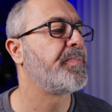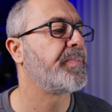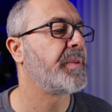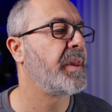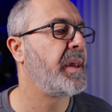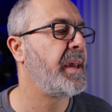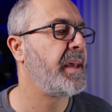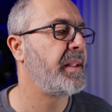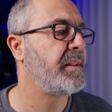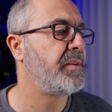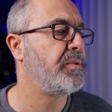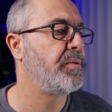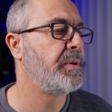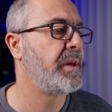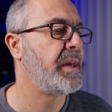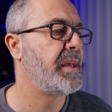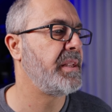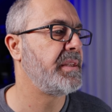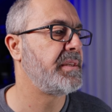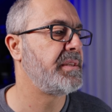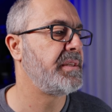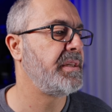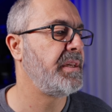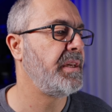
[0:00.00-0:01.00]
and you
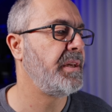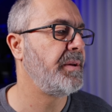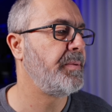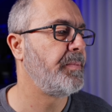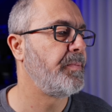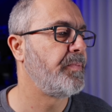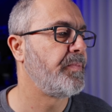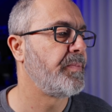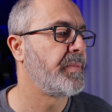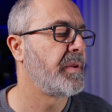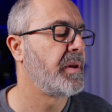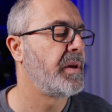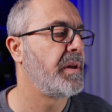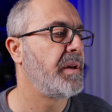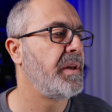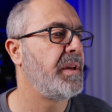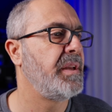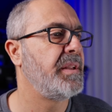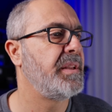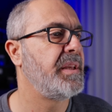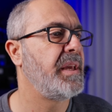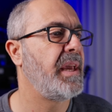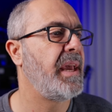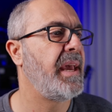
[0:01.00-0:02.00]
can see
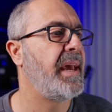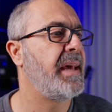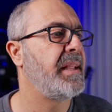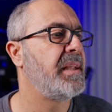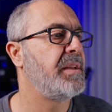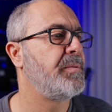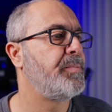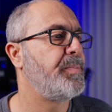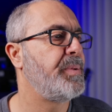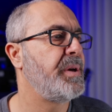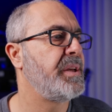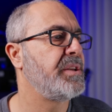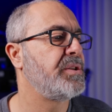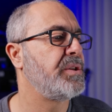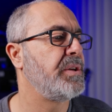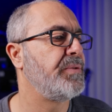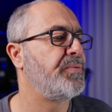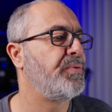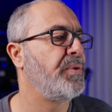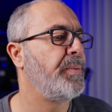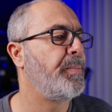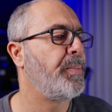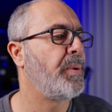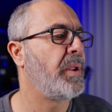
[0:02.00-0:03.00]
in the edit page, if
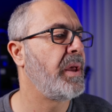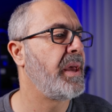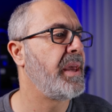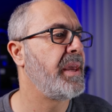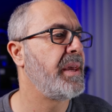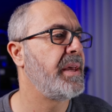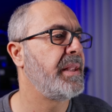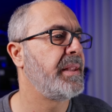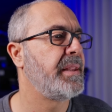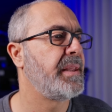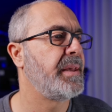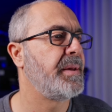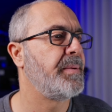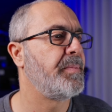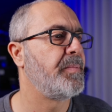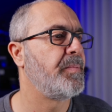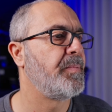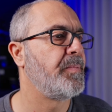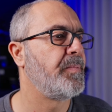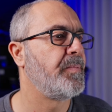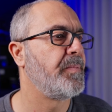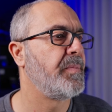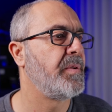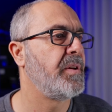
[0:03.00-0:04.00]
we play it,
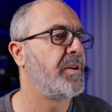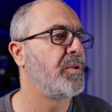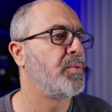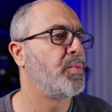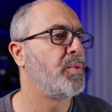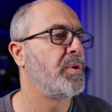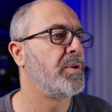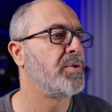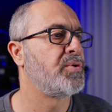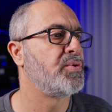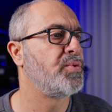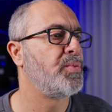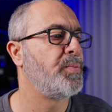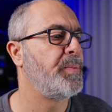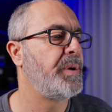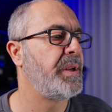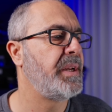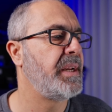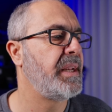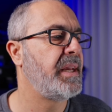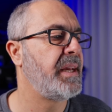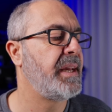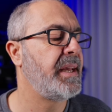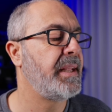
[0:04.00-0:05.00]
it will zoom
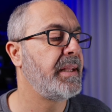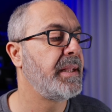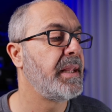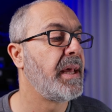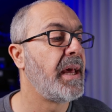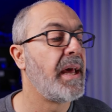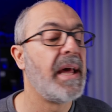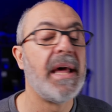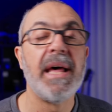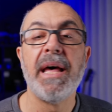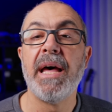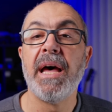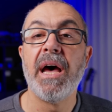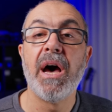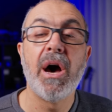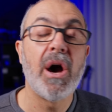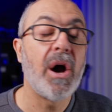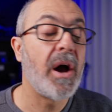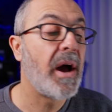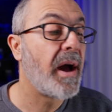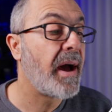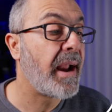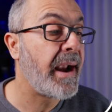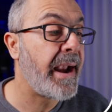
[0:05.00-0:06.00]
in, and
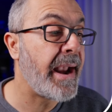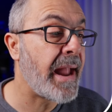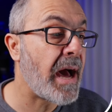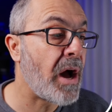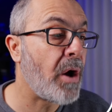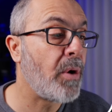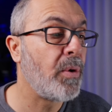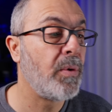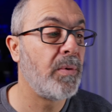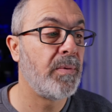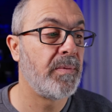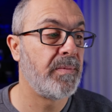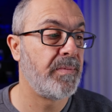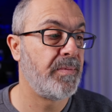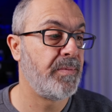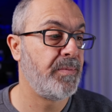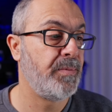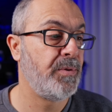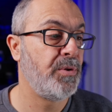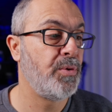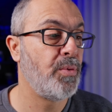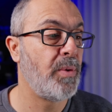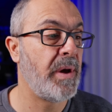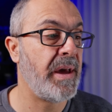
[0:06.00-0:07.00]
now
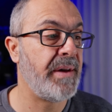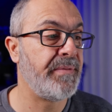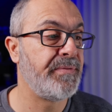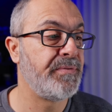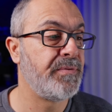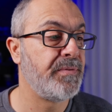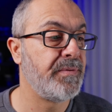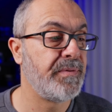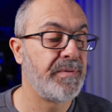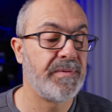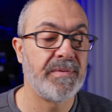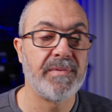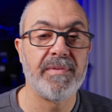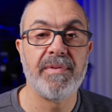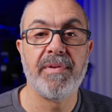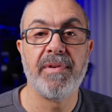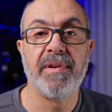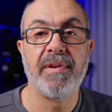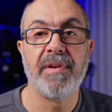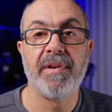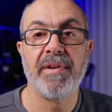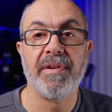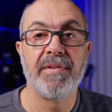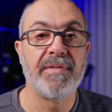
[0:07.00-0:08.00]
you have
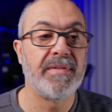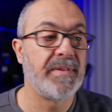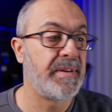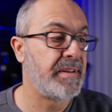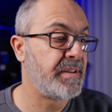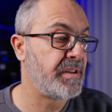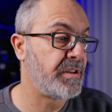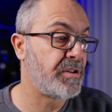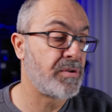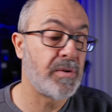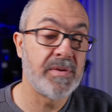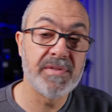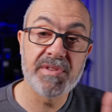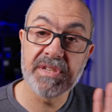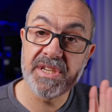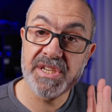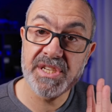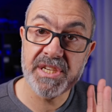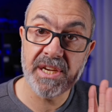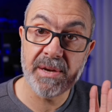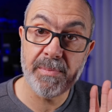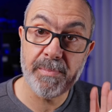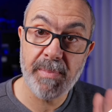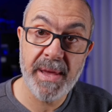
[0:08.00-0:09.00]
the
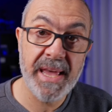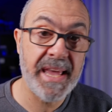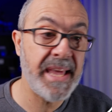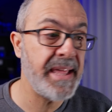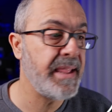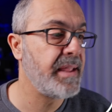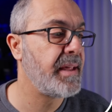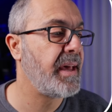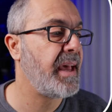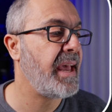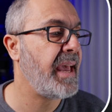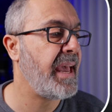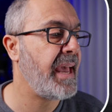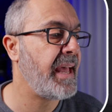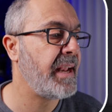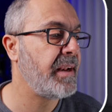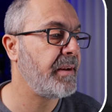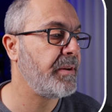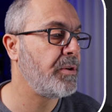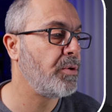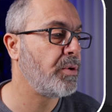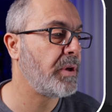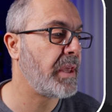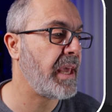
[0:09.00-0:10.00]
transition made,
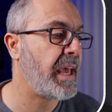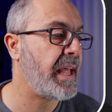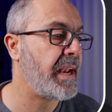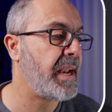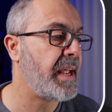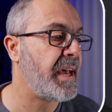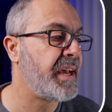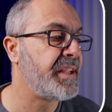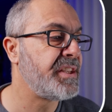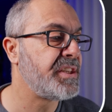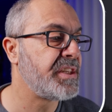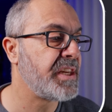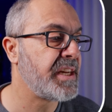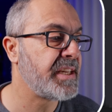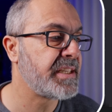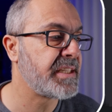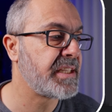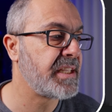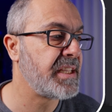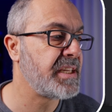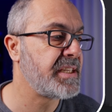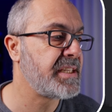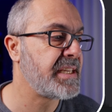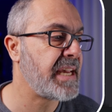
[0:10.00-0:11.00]
and you can adjust
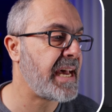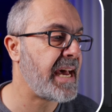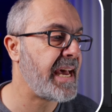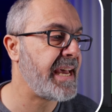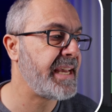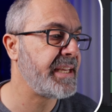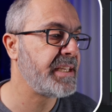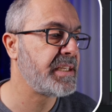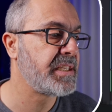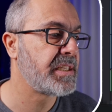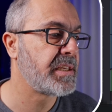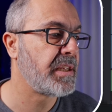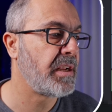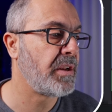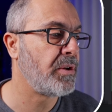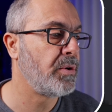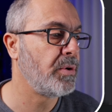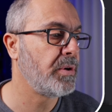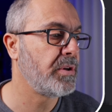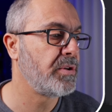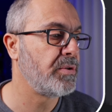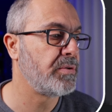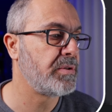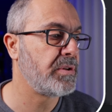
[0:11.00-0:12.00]
the size.
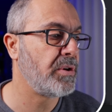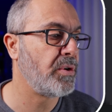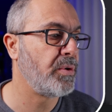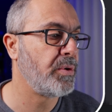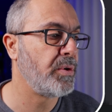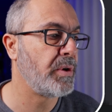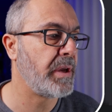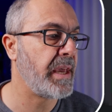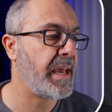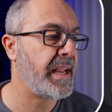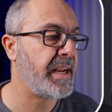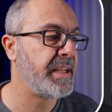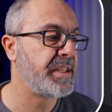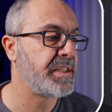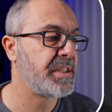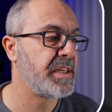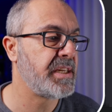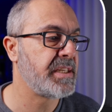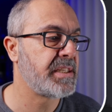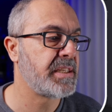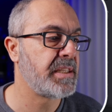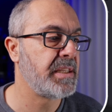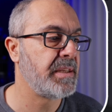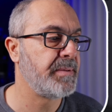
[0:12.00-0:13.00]
Look, so you can
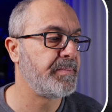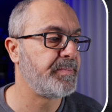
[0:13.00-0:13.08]
adjust